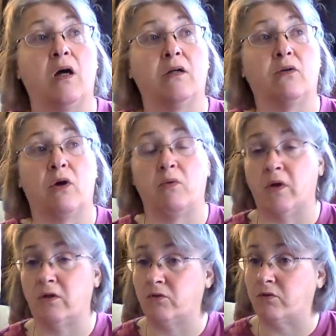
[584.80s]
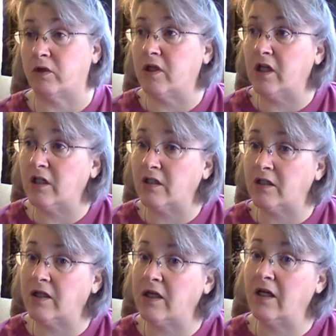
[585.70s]
So I went through the teeth
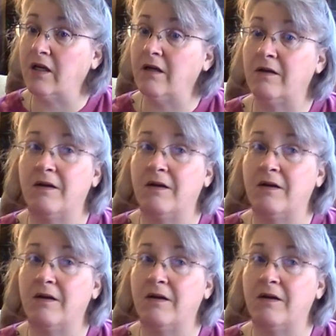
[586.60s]
cleaning.